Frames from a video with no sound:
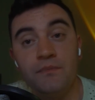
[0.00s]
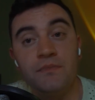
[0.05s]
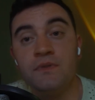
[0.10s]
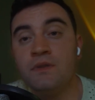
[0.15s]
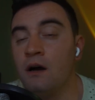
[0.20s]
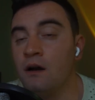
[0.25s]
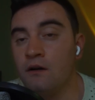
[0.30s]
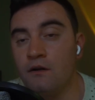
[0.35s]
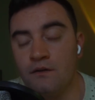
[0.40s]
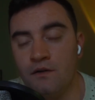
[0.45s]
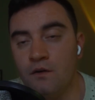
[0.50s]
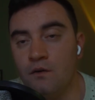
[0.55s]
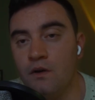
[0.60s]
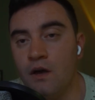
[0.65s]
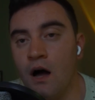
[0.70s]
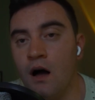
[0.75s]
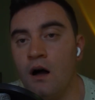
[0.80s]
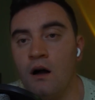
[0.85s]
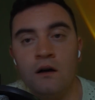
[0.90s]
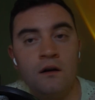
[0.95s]
Thunder too
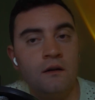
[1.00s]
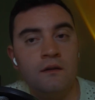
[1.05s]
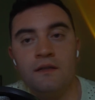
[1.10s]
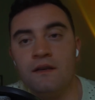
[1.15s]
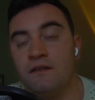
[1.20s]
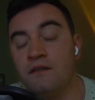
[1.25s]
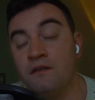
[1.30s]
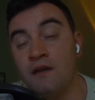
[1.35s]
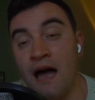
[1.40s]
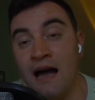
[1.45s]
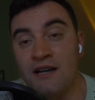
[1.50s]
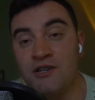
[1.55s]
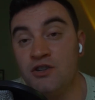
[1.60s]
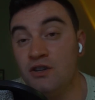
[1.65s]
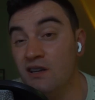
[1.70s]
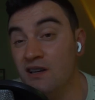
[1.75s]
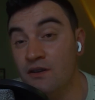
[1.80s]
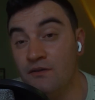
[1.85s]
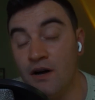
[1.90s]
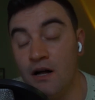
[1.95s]
young. This is
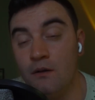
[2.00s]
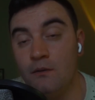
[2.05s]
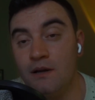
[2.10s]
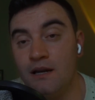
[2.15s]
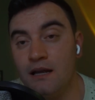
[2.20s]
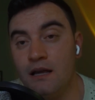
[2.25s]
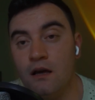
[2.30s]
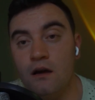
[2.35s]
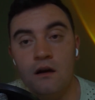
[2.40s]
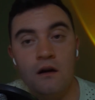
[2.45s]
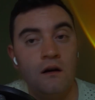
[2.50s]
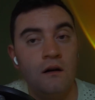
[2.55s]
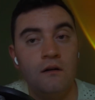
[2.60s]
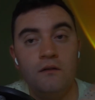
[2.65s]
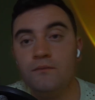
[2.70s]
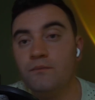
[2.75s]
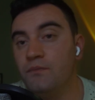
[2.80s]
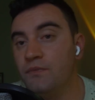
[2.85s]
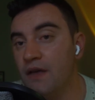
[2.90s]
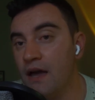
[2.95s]
actually development
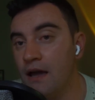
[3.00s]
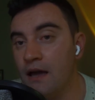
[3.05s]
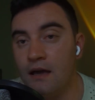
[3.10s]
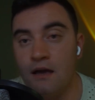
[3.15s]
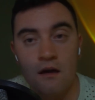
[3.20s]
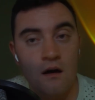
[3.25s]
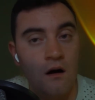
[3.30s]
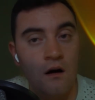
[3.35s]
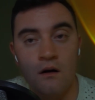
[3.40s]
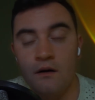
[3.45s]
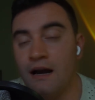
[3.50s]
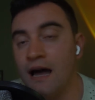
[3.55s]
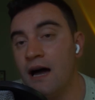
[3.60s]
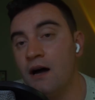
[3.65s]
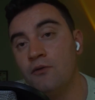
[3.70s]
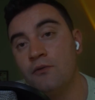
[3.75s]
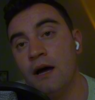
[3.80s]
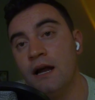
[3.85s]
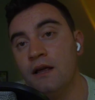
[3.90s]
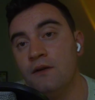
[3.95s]
year. They are
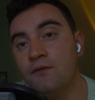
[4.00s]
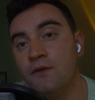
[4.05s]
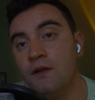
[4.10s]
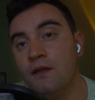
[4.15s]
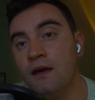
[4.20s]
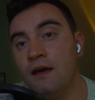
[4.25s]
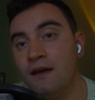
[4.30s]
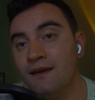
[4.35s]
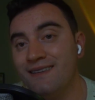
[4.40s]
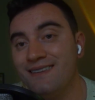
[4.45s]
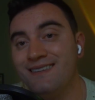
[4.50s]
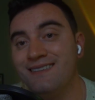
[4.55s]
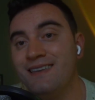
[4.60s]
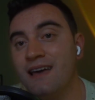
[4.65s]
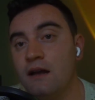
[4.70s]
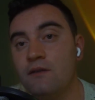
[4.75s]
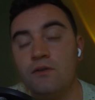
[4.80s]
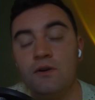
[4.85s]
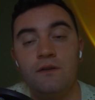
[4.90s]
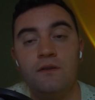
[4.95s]
not ready for this.
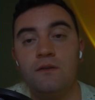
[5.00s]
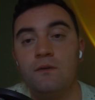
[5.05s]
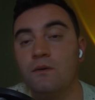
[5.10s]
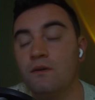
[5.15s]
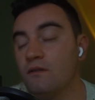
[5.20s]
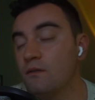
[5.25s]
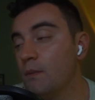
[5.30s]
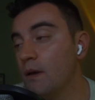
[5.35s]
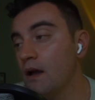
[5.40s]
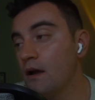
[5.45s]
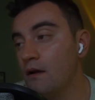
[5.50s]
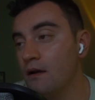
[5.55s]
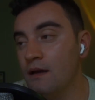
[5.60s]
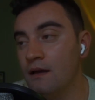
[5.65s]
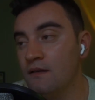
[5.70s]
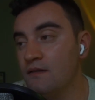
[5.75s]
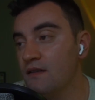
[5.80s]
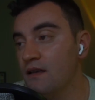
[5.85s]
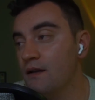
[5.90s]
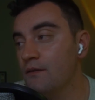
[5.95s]
Denver's too
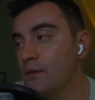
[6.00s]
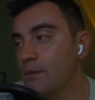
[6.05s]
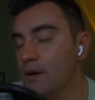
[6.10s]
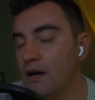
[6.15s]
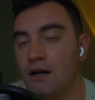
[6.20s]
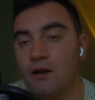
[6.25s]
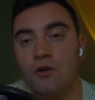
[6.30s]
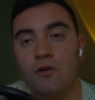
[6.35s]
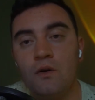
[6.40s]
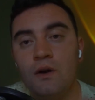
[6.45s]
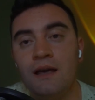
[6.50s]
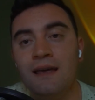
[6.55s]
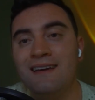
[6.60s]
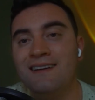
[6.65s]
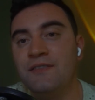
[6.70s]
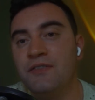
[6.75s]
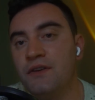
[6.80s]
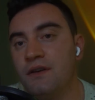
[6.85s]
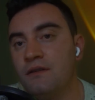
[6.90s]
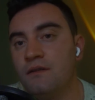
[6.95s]
experienced. They have the
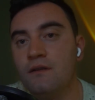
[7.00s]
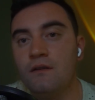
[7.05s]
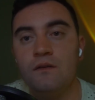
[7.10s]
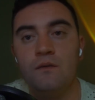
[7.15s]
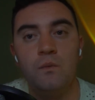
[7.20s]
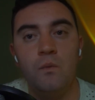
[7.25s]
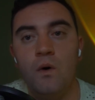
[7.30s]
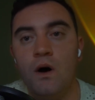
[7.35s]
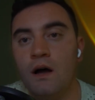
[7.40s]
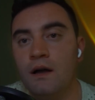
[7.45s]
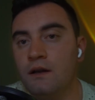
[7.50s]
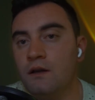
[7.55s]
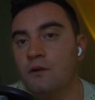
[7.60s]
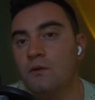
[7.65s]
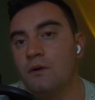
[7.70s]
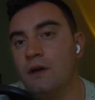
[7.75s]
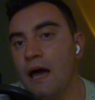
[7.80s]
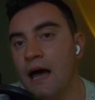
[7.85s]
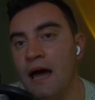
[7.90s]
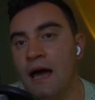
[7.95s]
pedigree. This is what you
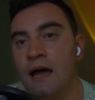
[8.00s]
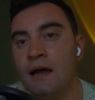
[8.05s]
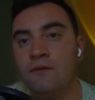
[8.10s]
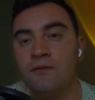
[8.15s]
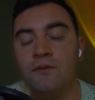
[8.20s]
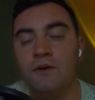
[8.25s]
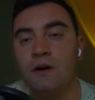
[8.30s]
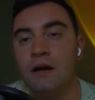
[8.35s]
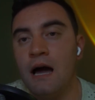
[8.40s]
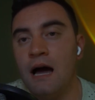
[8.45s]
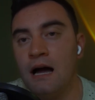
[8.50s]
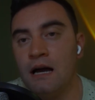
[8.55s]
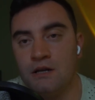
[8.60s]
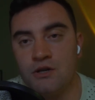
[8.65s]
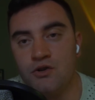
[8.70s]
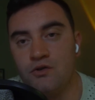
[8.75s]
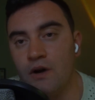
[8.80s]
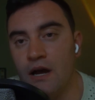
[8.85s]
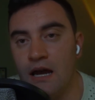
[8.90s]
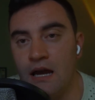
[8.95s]
get for not
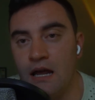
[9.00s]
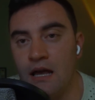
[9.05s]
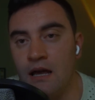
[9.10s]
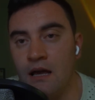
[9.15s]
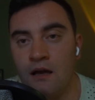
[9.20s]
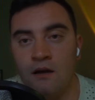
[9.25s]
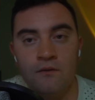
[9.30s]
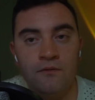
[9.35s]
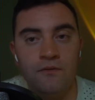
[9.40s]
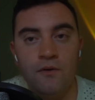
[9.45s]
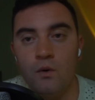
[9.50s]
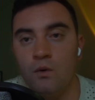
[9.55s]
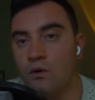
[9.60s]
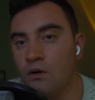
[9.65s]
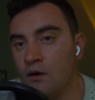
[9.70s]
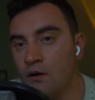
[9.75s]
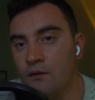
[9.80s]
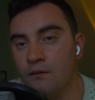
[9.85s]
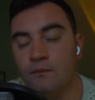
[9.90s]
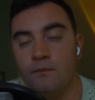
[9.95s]
trading
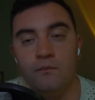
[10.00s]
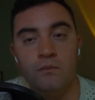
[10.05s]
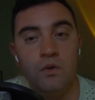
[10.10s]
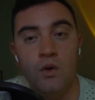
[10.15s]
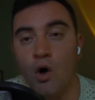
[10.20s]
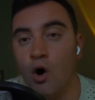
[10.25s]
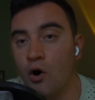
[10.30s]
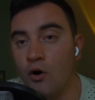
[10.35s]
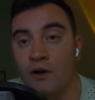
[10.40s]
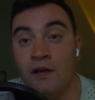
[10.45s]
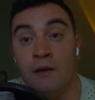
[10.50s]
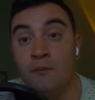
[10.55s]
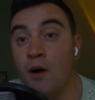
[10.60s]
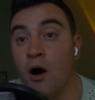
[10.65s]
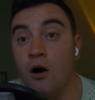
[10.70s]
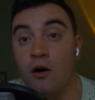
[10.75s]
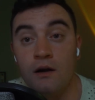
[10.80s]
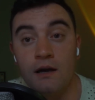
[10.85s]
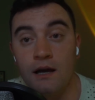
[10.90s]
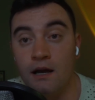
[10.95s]
for Laurie
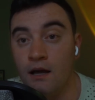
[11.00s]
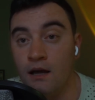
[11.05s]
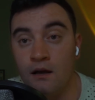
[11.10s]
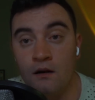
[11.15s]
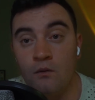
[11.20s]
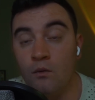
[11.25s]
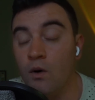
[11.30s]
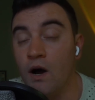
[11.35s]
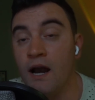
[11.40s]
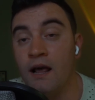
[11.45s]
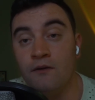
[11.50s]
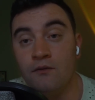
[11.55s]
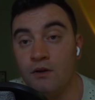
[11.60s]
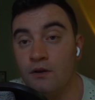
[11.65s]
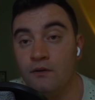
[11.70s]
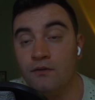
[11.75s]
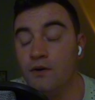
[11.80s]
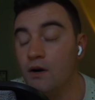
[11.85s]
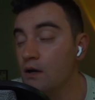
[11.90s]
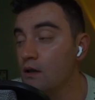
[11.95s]
Markkinen, whatever
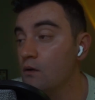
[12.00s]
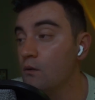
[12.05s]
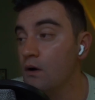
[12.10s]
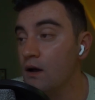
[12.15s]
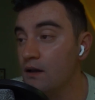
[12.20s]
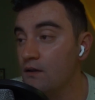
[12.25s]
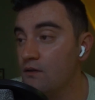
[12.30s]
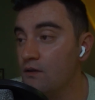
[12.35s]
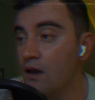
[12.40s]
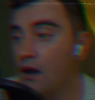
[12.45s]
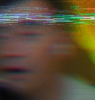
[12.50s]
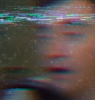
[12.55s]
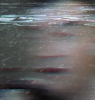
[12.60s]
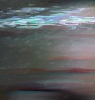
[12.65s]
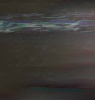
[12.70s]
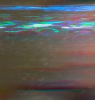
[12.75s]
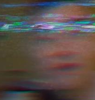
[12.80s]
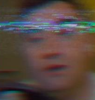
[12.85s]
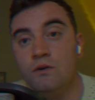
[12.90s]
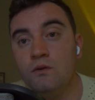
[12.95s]
the fuck you want to
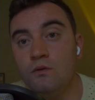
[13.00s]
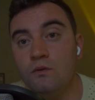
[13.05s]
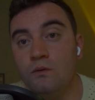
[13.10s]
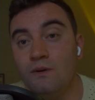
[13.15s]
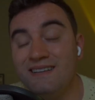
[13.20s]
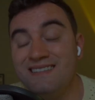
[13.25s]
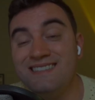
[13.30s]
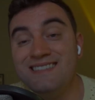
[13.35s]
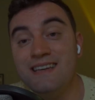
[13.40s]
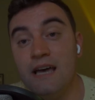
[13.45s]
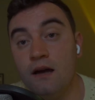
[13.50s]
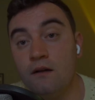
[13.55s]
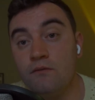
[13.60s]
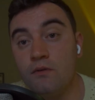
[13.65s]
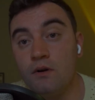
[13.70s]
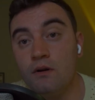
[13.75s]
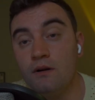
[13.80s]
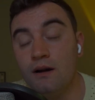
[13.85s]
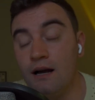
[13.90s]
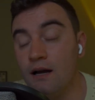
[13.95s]
say. Two,
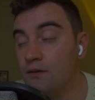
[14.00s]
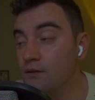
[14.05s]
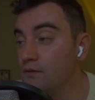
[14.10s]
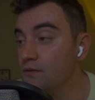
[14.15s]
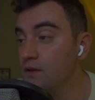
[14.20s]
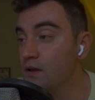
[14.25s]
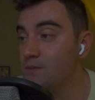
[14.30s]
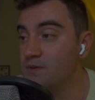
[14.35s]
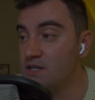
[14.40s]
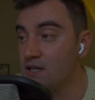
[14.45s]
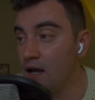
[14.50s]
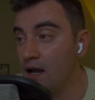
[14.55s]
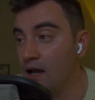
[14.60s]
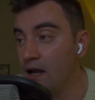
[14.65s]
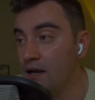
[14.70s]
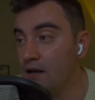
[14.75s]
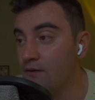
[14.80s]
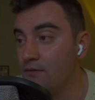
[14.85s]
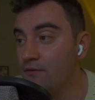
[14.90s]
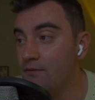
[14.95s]
Denver, on the flip
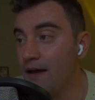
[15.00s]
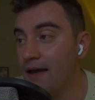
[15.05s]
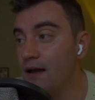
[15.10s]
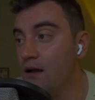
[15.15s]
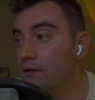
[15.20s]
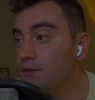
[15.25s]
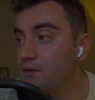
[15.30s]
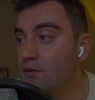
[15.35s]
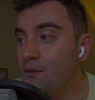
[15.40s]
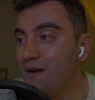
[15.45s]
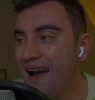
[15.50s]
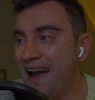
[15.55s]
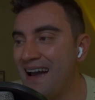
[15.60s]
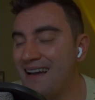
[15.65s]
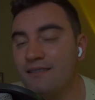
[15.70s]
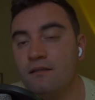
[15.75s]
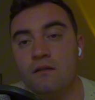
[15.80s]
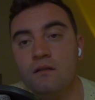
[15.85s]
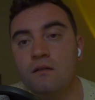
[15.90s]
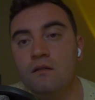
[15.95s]
side, failed to
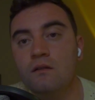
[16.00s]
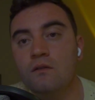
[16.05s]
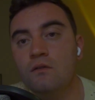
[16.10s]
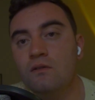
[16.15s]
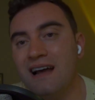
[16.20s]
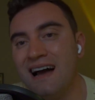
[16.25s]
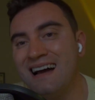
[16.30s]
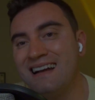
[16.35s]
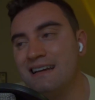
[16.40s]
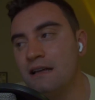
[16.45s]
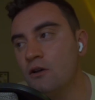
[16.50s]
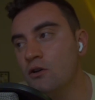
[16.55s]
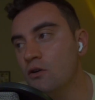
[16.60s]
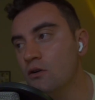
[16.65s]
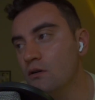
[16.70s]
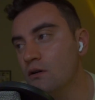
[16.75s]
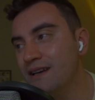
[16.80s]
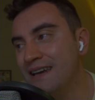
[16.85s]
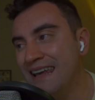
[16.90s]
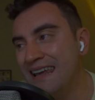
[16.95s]
execute on
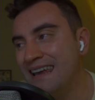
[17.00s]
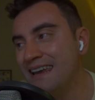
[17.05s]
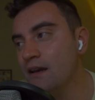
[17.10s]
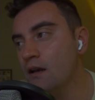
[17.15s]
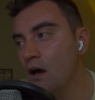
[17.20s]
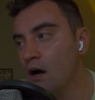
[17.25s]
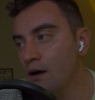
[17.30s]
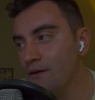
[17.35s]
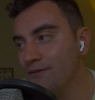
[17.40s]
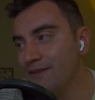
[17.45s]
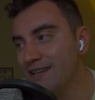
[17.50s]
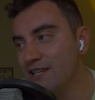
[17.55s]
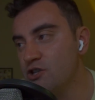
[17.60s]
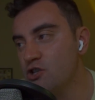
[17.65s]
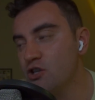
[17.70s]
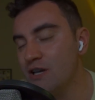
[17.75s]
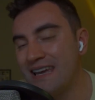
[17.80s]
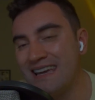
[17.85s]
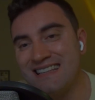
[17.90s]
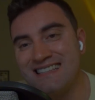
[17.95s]
good enough
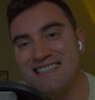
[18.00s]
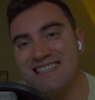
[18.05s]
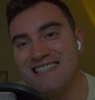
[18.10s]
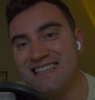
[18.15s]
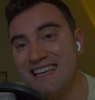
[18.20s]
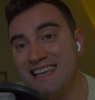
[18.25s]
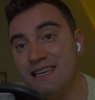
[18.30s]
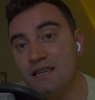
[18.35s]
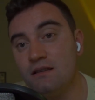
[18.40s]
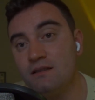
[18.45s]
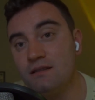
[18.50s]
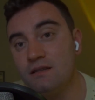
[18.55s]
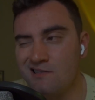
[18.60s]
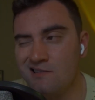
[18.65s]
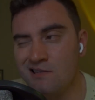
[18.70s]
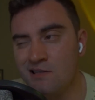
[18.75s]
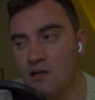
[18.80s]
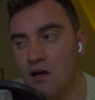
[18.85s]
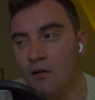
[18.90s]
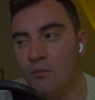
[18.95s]
chances.
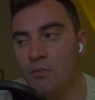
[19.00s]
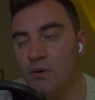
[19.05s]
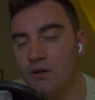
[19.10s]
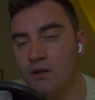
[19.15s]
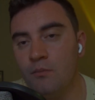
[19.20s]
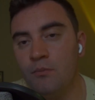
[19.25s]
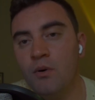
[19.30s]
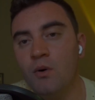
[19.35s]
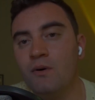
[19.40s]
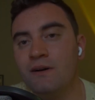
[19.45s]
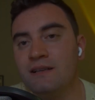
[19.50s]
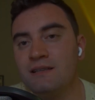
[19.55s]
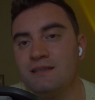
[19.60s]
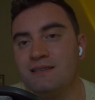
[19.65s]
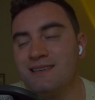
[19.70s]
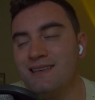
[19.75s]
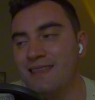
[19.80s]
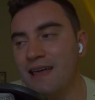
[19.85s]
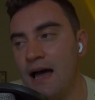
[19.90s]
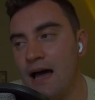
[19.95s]
Sub-bullet points
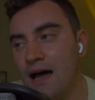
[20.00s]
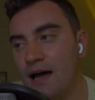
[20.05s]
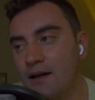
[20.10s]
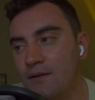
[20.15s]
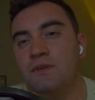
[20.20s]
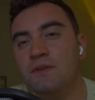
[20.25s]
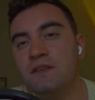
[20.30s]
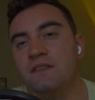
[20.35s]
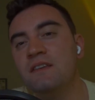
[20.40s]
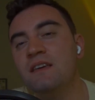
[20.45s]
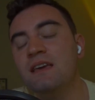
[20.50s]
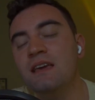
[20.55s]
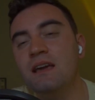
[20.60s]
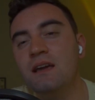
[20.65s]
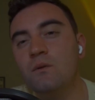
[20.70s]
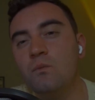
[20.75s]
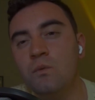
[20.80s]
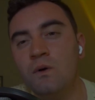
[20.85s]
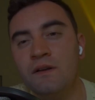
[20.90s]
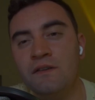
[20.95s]
to that.
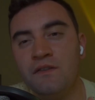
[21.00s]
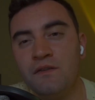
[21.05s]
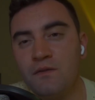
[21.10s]
Fatigue was